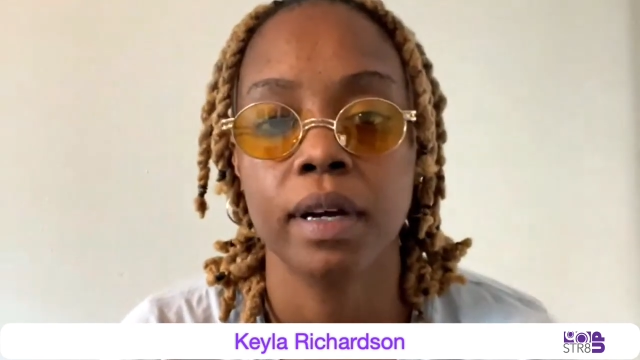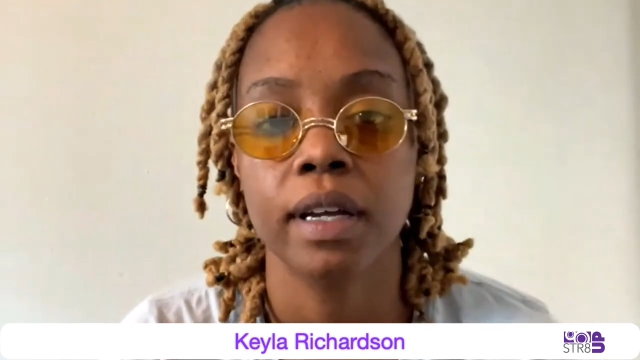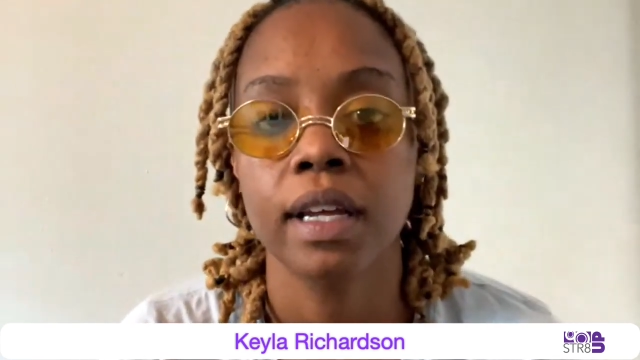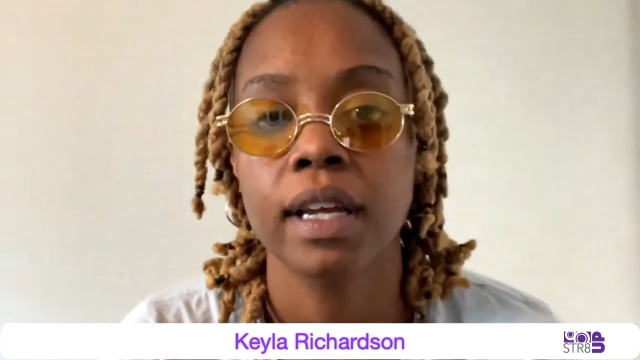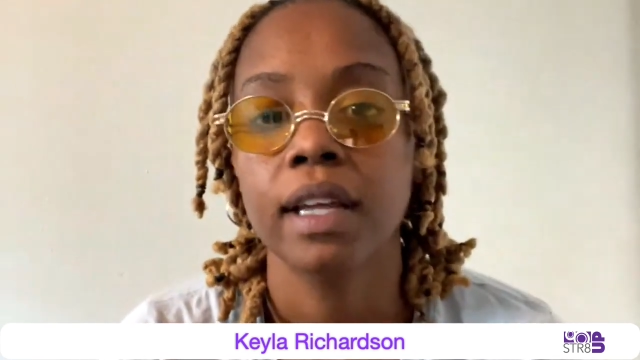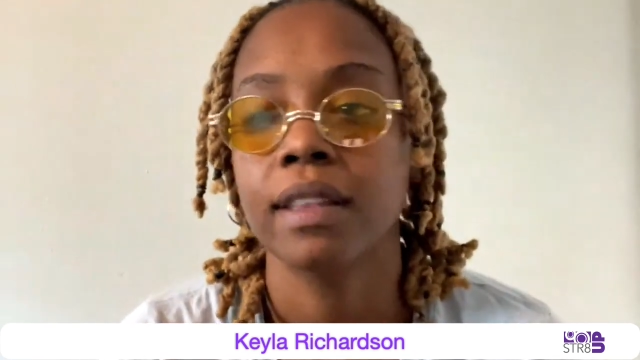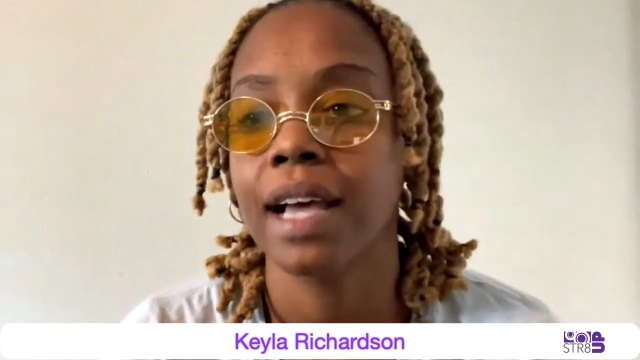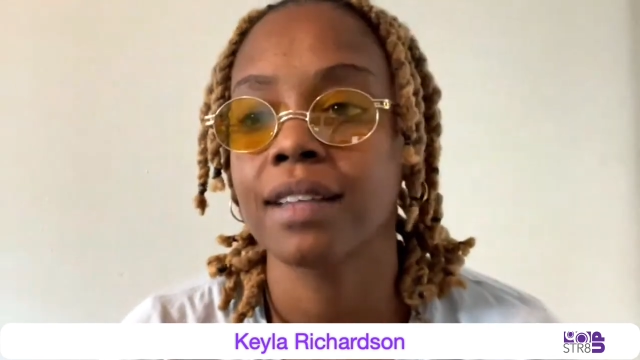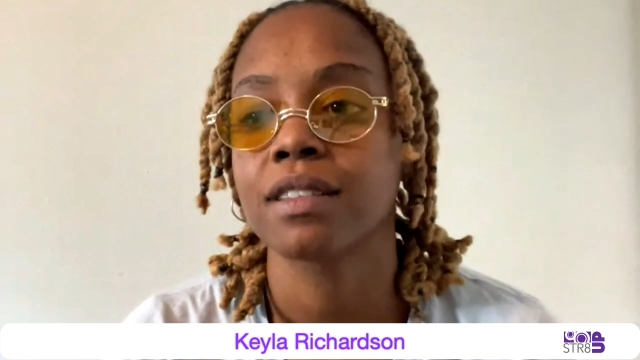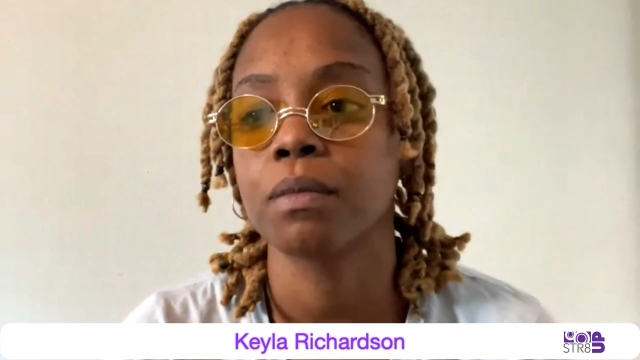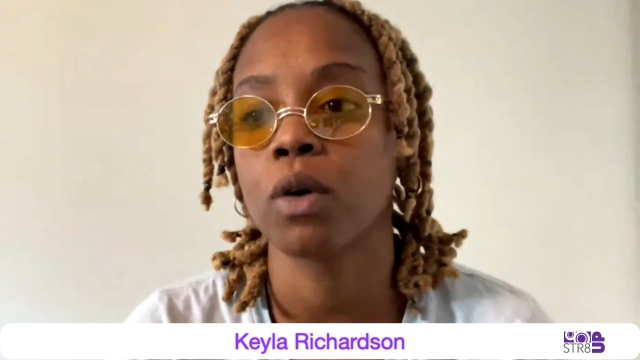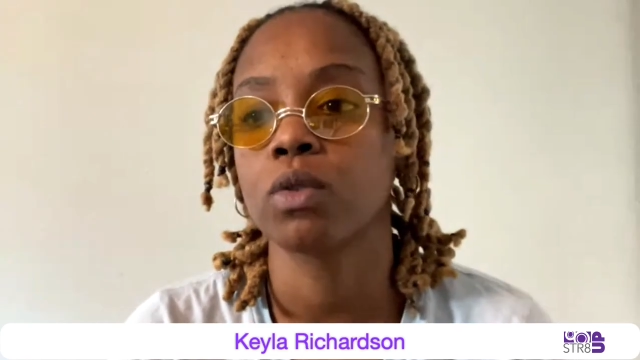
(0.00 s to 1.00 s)
but
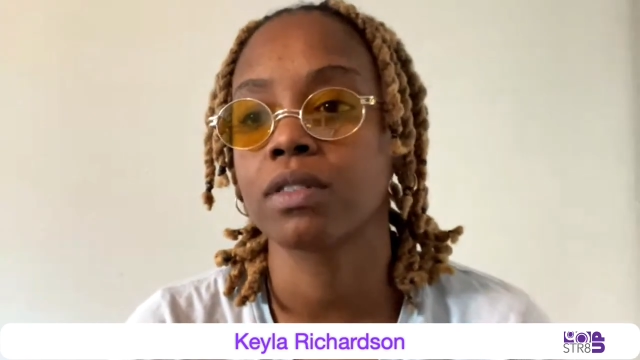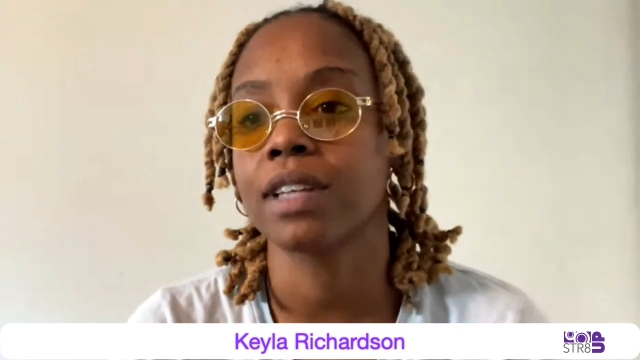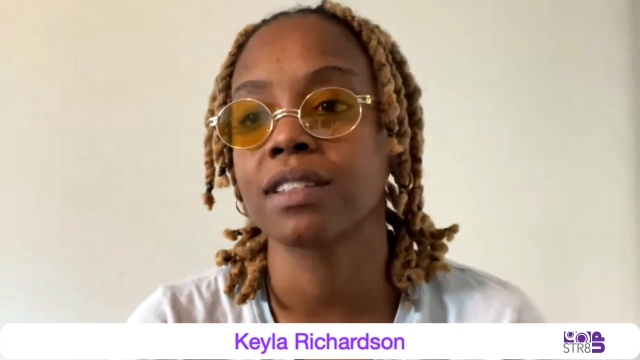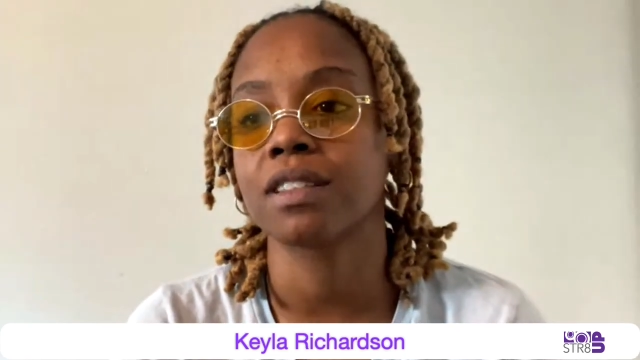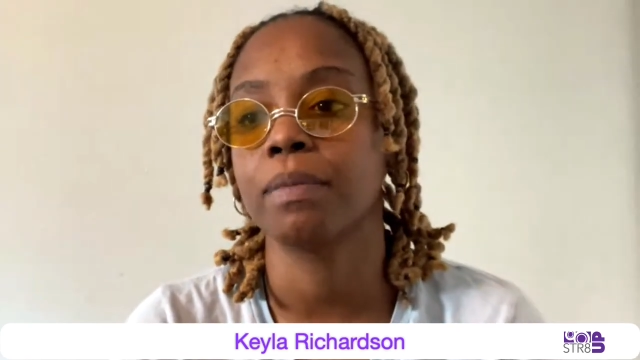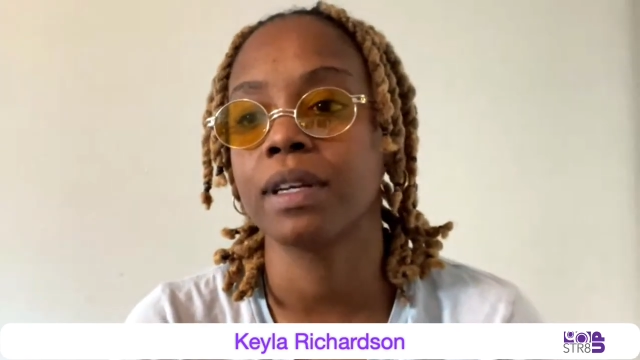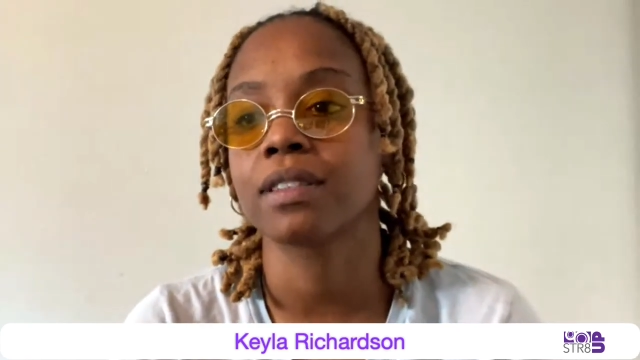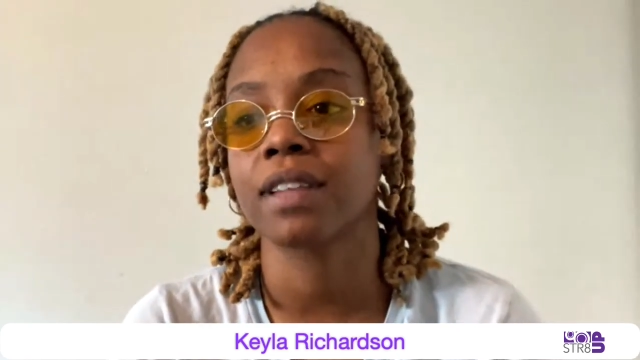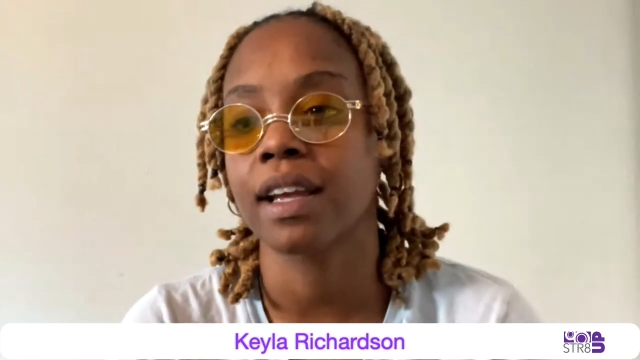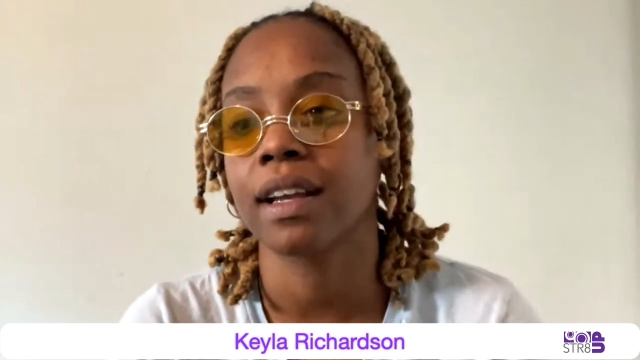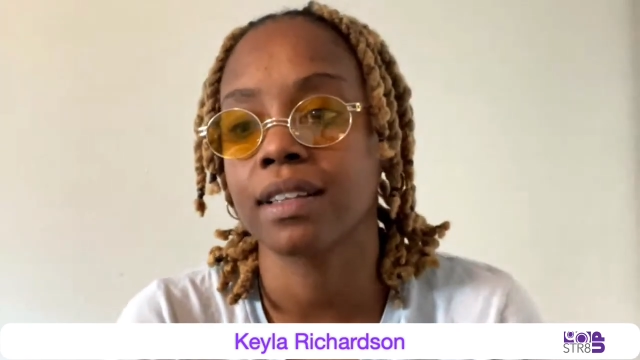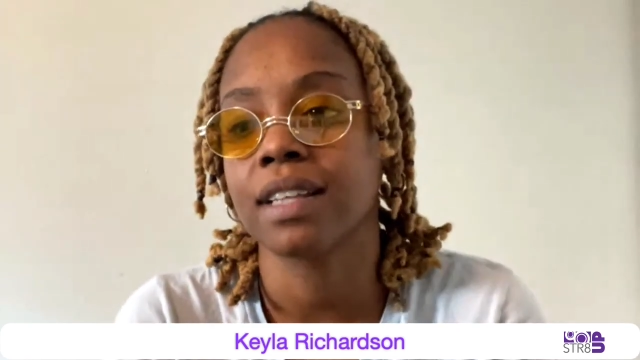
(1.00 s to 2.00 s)
that's the best
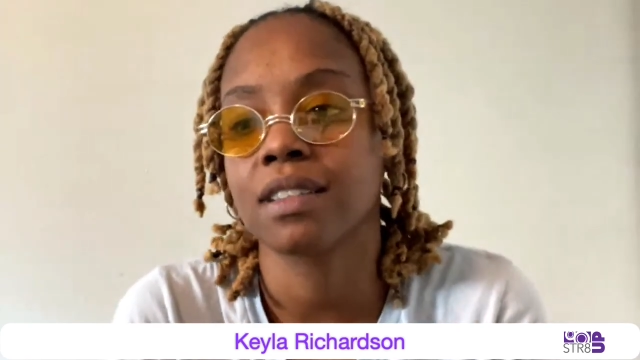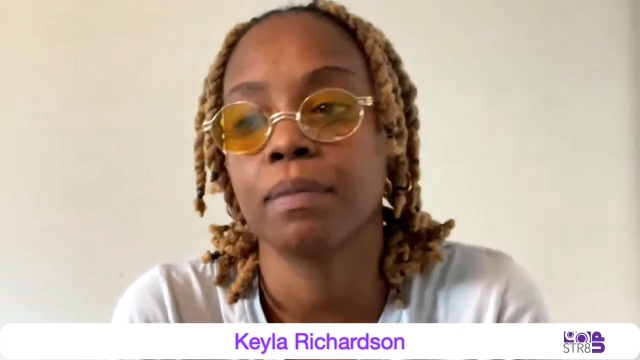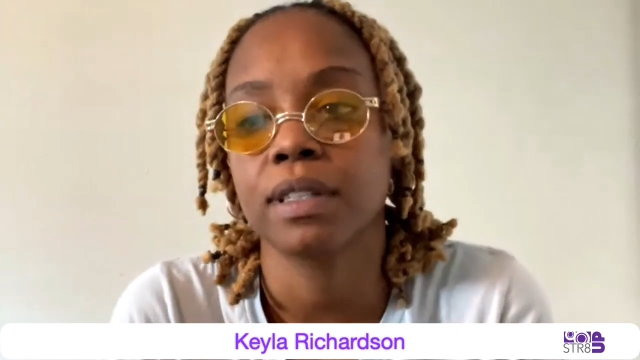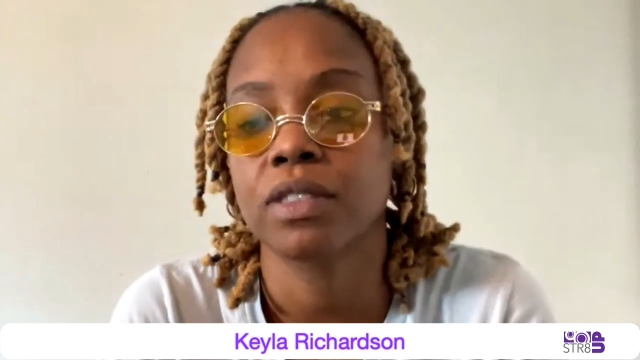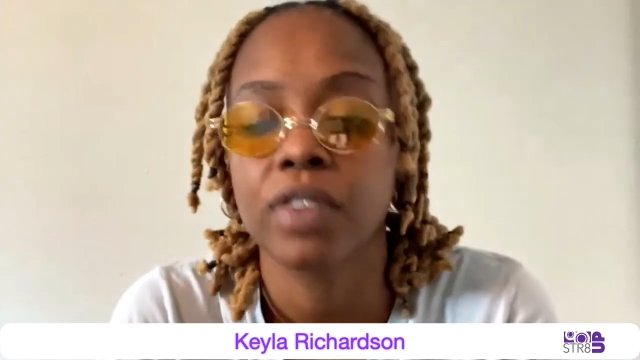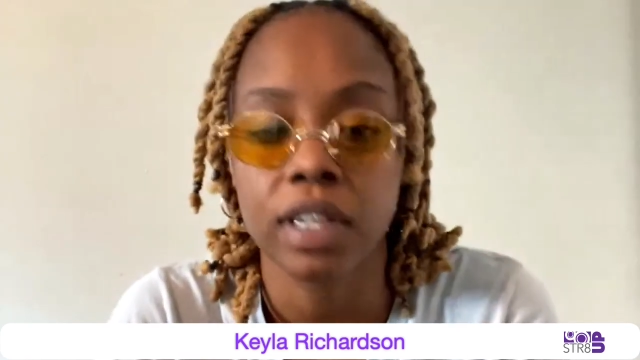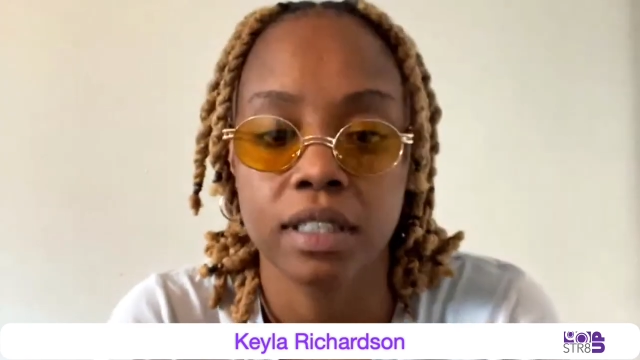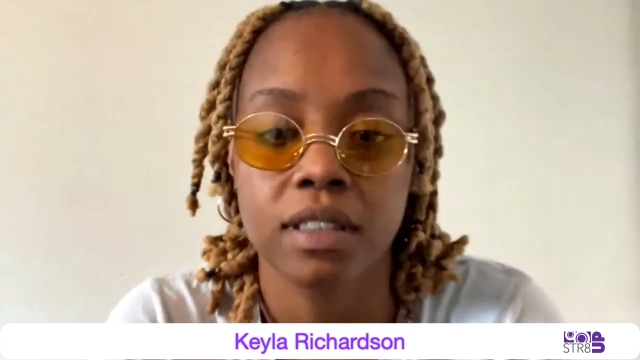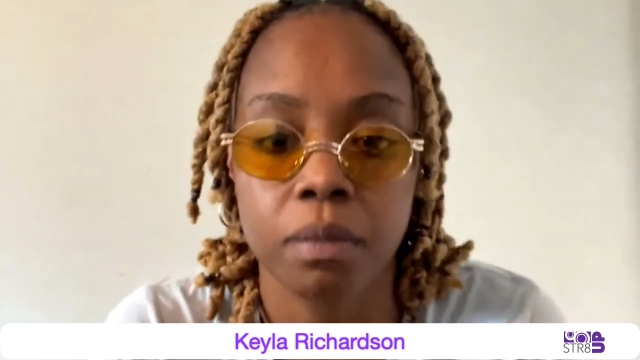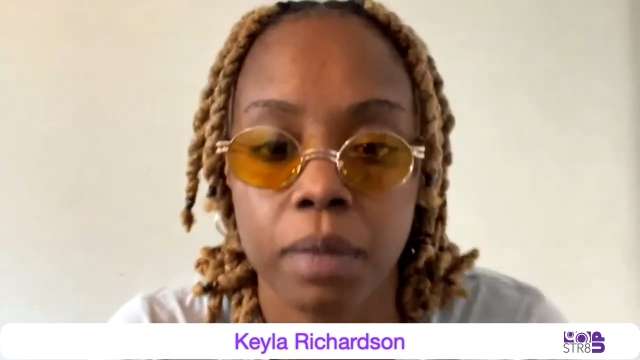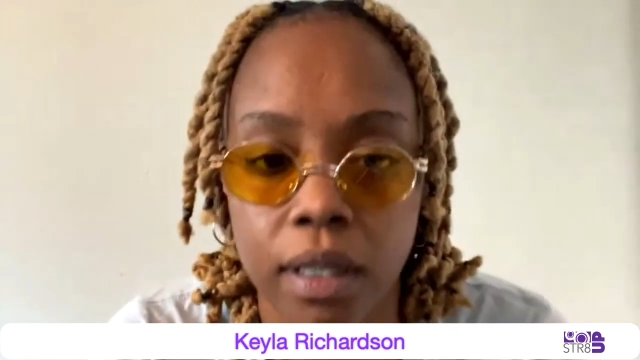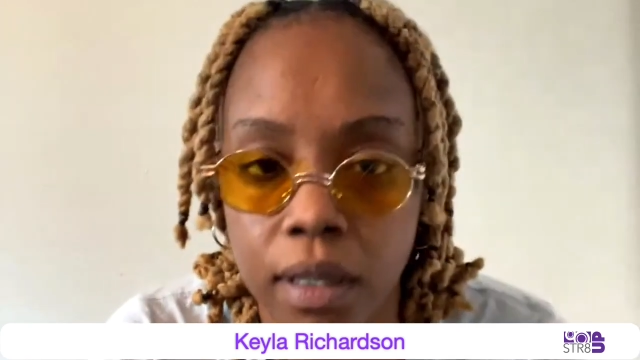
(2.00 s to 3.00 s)
thing. That's the best feeling
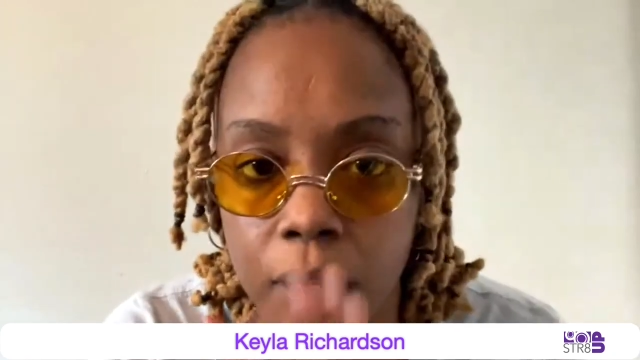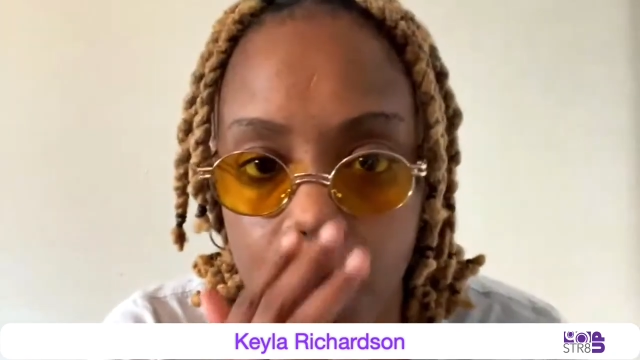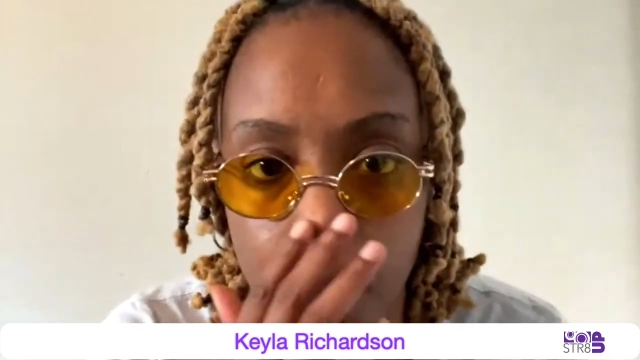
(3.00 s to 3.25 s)
to me.